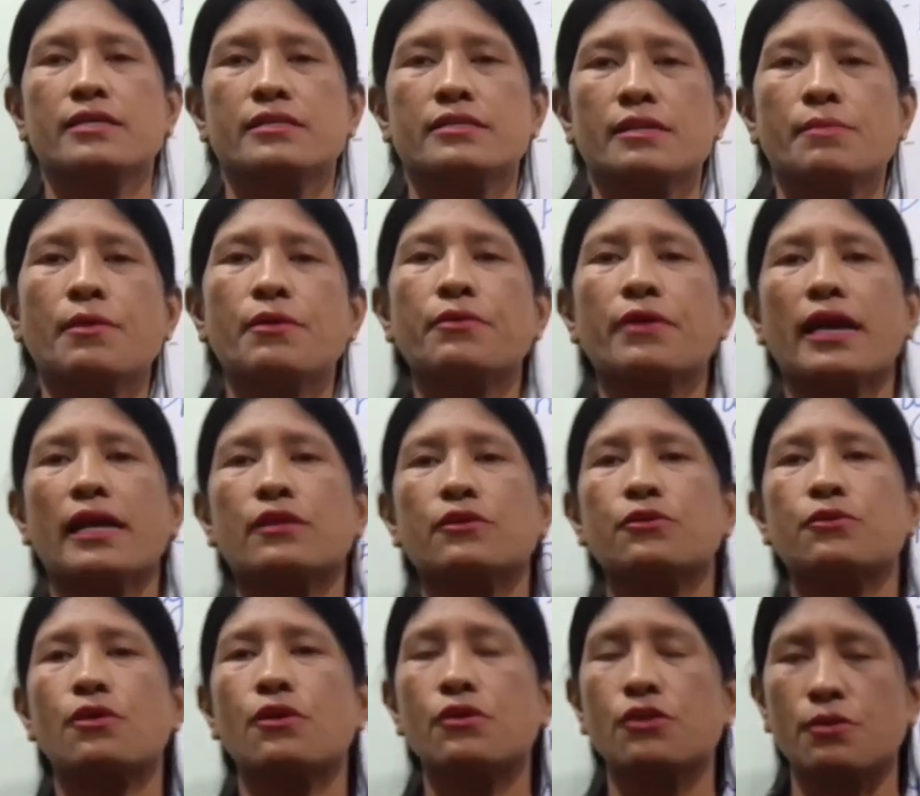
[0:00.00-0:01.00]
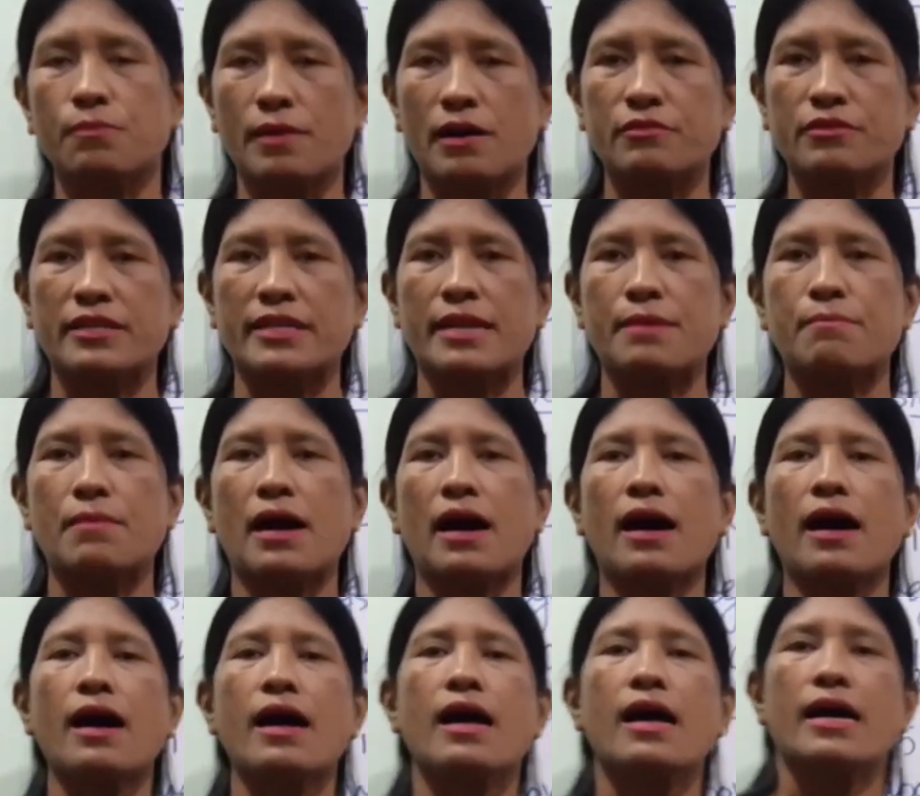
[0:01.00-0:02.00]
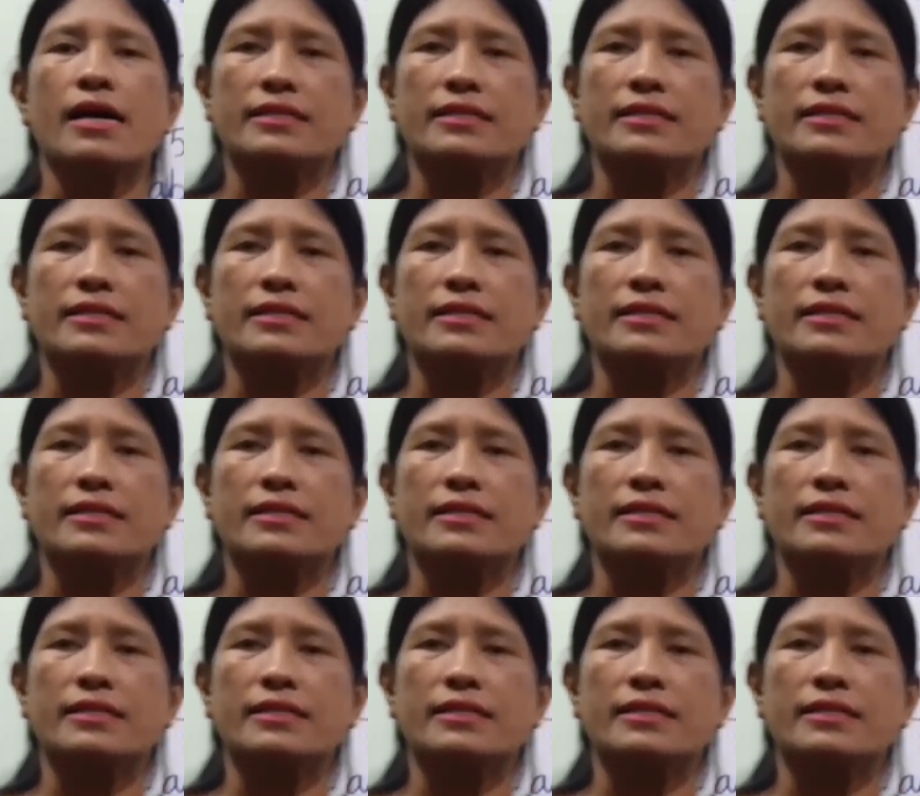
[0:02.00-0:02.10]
Samaru alcohol compound ide ma.